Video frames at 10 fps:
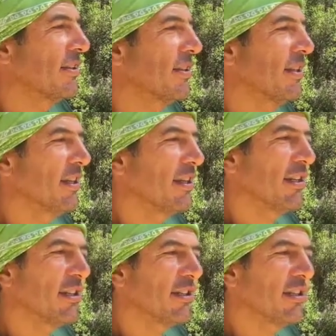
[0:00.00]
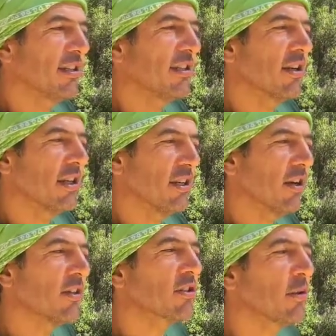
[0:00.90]
He didn't hear it. He
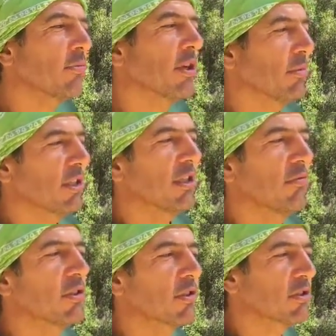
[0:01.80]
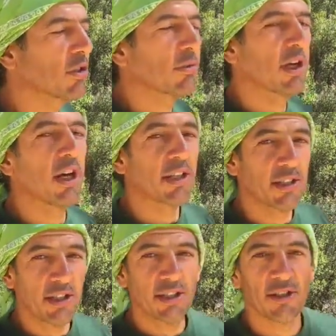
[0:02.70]
heard something, but he wasn't sure. But
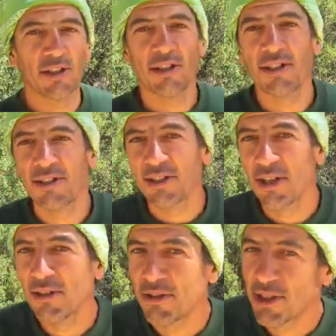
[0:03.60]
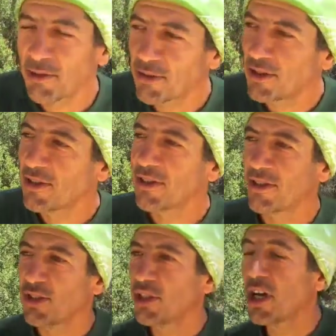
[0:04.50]
Annalea heard it, the other neighbor, and
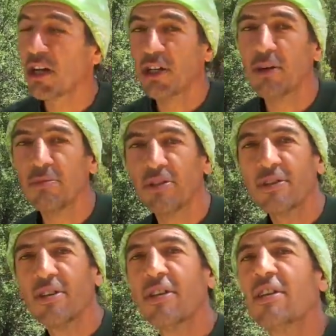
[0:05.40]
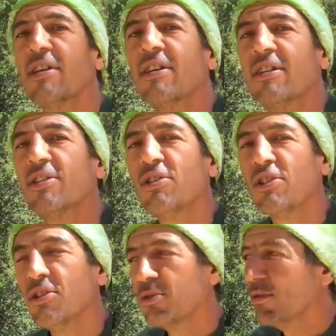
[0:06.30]
she got up and
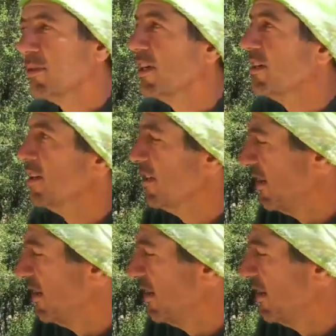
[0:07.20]
she knew about it.